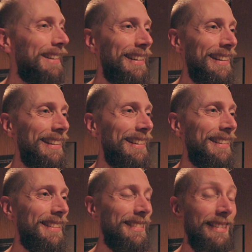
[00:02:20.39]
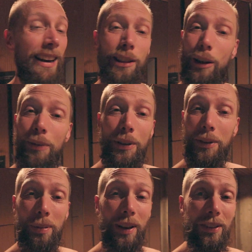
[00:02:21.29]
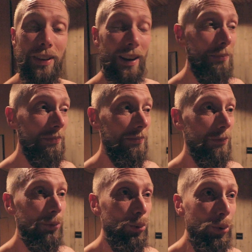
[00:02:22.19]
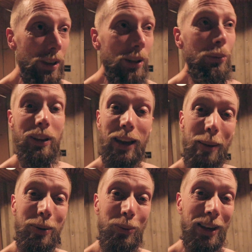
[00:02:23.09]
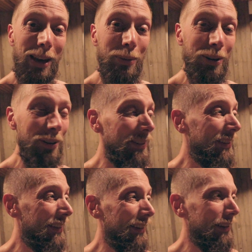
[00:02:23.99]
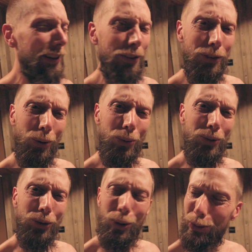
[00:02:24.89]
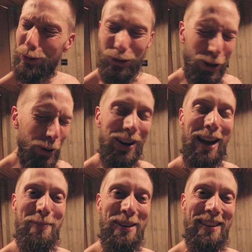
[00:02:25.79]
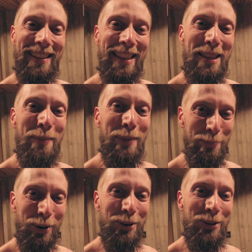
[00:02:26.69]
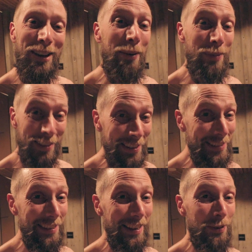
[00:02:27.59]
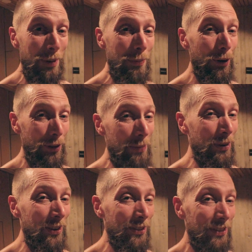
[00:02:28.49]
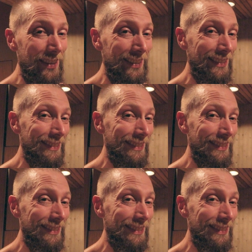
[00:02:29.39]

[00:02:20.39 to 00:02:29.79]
I love this place. I'm really, really happy we came here. And so, so, so happy that my partner gave me this as my birthday present.